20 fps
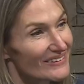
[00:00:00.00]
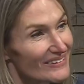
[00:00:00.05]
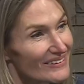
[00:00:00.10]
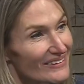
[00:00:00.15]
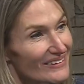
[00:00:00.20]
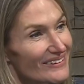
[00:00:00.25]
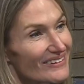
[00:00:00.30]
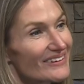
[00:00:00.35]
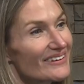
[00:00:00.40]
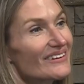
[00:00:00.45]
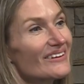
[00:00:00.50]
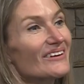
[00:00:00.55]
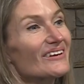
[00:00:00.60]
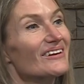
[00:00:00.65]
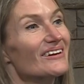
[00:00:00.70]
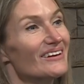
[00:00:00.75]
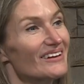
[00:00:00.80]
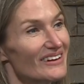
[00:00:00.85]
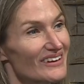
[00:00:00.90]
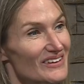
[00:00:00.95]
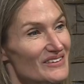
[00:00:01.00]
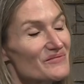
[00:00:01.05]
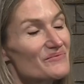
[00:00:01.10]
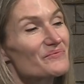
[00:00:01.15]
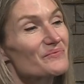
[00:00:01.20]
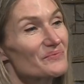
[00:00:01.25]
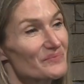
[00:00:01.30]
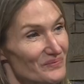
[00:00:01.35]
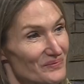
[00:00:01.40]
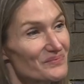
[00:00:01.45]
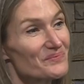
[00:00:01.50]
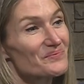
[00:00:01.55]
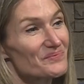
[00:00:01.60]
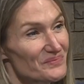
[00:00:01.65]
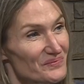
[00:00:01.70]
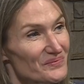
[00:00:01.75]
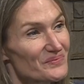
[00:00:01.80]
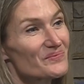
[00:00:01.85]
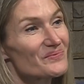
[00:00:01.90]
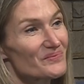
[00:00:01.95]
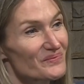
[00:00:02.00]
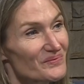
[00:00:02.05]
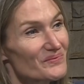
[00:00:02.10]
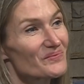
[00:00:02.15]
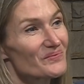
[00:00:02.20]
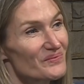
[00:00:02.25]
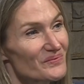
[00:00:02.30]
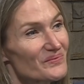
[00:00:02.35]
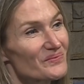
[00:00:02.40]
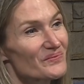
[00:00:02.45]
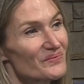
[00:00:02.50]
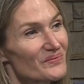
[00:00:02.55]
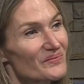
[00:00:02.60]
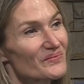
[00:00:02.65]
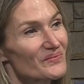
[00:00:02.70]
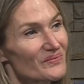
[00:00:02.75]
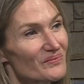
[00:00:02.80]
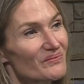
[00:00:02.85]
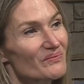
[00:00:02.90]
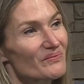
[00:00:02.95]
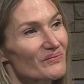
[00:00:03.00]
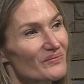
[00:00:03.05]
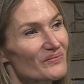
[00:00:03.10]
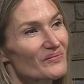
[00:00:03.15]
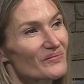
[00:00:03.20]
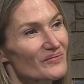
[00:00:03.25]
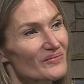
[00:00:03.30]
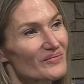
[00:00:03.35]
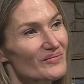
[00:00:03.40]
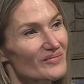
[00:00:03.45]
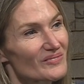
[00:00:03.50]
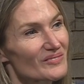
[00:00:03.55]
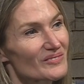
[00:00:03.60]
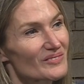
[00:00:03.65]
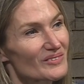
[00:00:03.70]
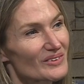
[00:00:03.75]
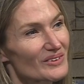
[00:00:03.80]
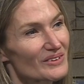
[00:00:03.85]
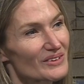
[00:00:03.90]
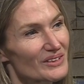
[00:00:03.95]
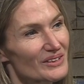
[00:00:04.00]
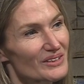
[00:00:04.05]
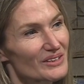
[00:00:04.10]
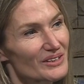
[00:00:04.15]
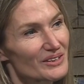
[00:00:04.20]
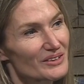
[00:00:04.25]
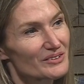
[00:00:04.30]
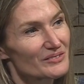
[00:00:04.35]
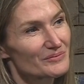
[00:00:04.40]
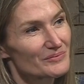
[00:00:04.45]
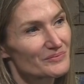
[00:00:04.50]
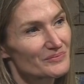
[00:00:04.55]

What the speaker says: that's a lot of space between stars, you know, so it just makes people